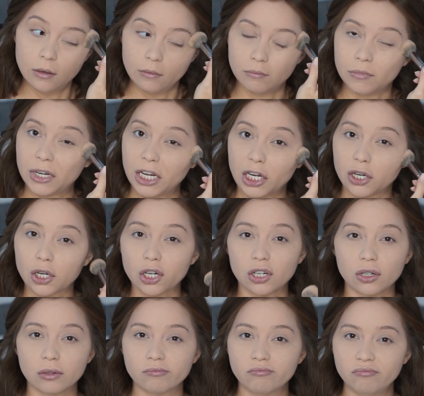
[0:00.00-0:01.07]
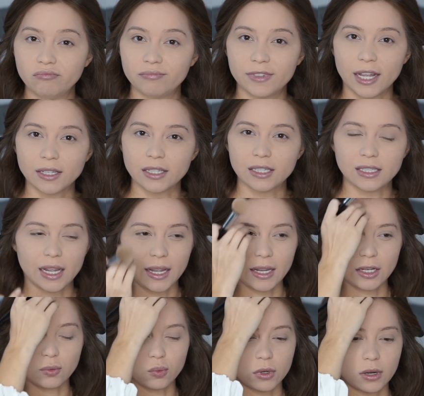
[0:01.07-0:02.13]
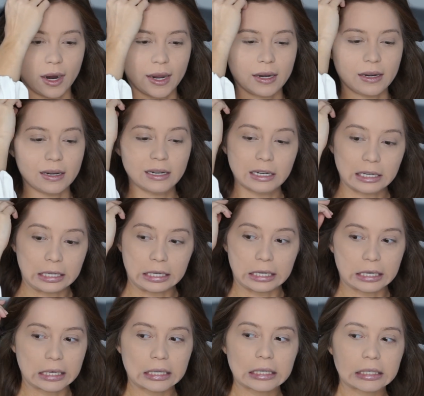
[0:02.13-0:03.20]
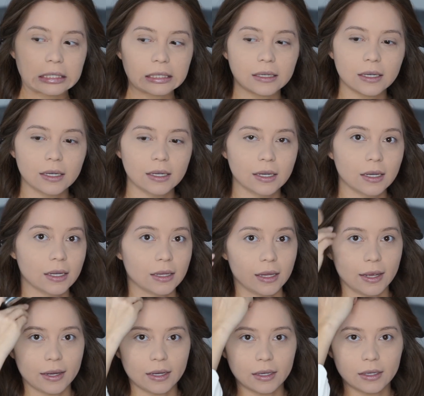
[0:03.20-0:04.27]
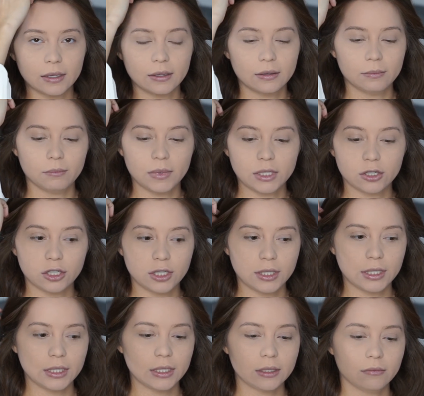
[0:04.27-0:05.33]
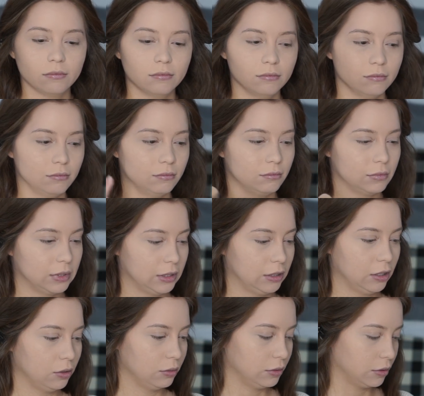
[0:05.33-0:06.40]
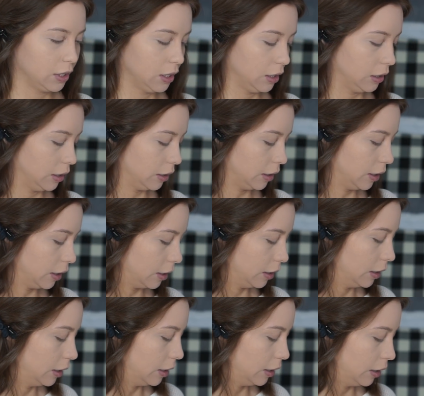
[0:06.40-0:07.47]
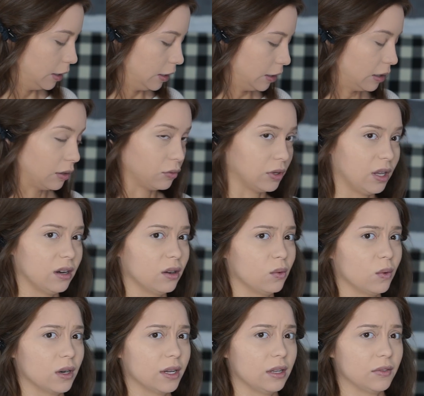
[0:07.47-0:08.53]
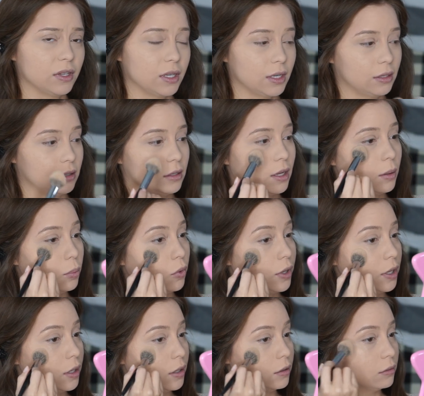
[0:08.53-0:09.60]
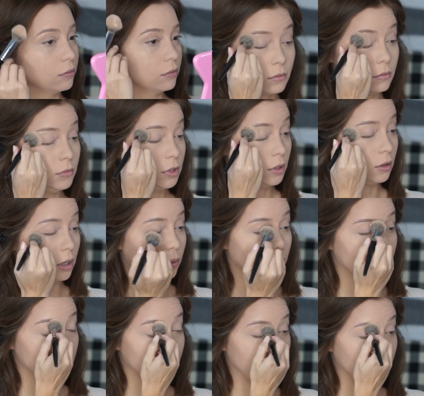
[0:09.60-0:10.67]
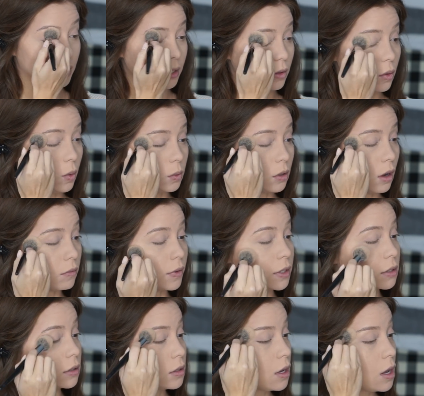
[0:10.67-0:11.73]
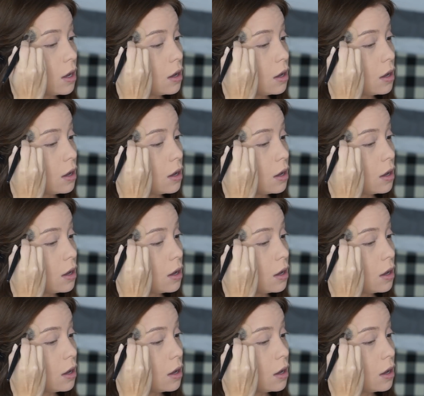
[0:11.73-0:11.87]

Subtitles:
near that stage where I need like maternity clothes or anything like that. I really don't want to even get to that point yet. So I want to try and like hold off as